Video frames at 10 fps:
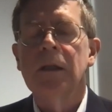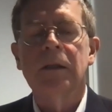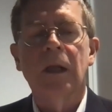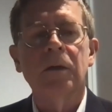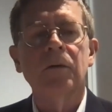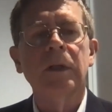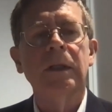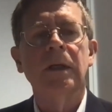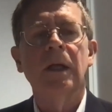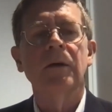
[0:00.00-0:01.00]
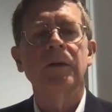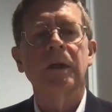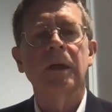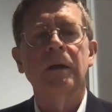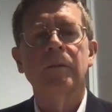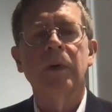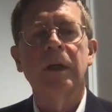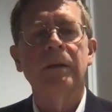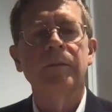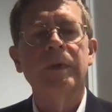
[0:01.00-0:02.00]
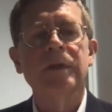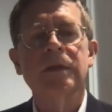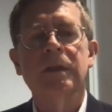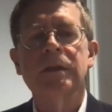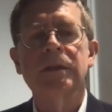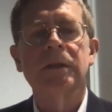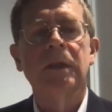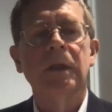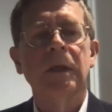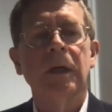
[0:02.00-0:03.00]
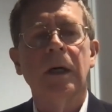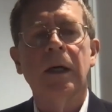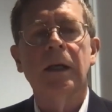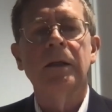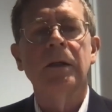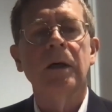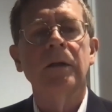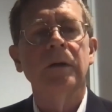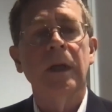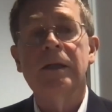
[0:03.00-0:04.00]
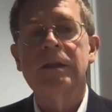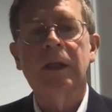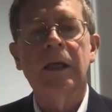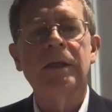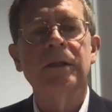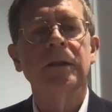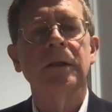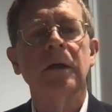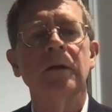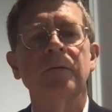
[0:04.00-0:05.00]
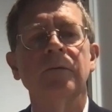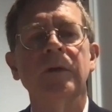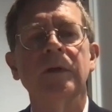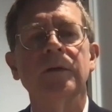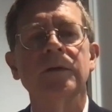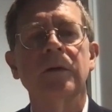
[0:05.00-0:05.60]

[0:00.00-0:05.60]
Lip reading: not only in healthcare, but in business and in other education and other fields.